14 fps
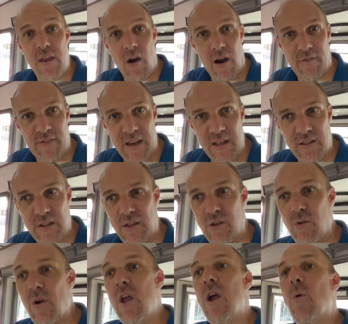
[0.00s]
R V to
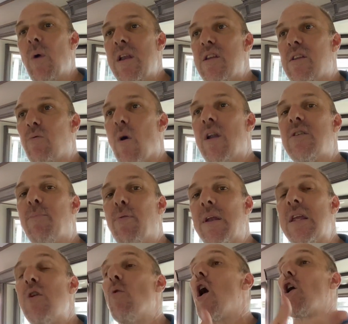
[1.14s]
you. We just want to bring
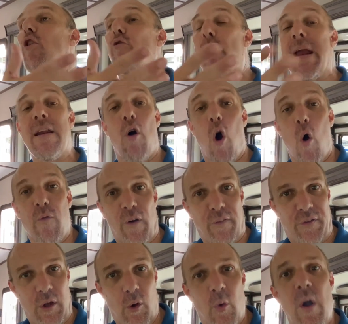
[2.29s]
you a great
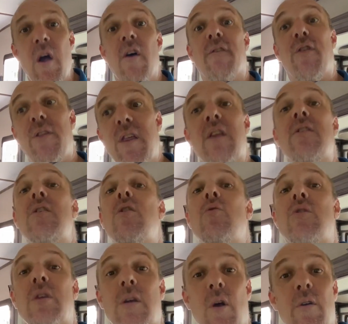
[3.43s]
overview for then you
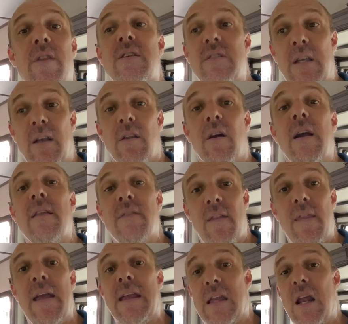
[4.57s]
to go to the dealer and then
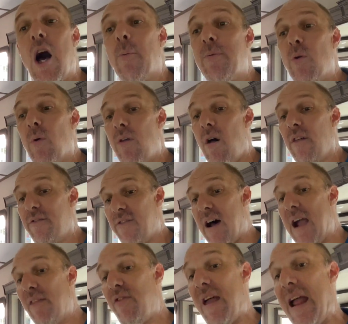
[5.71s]
they can help you with all the
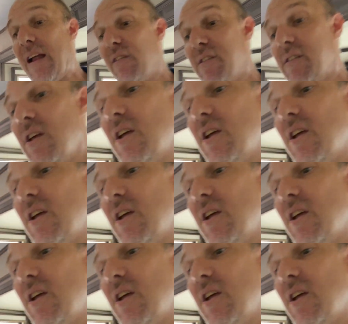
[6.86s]
fine things.